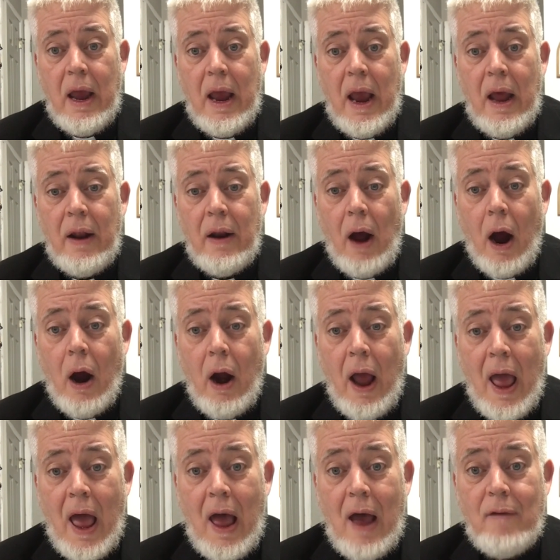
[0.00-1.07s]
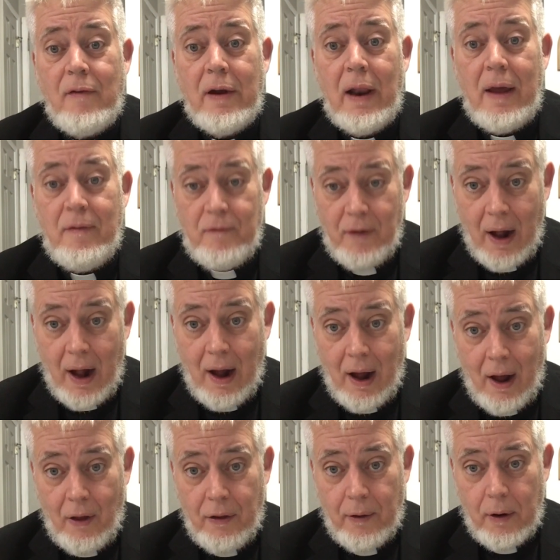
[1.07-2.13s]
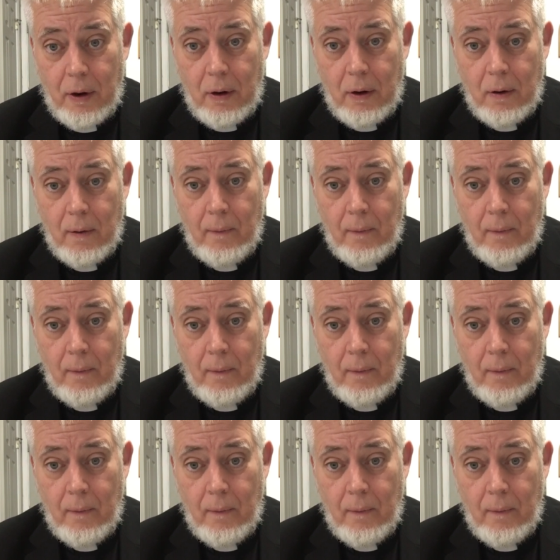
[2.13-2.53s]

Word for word: in our Heavenly Father,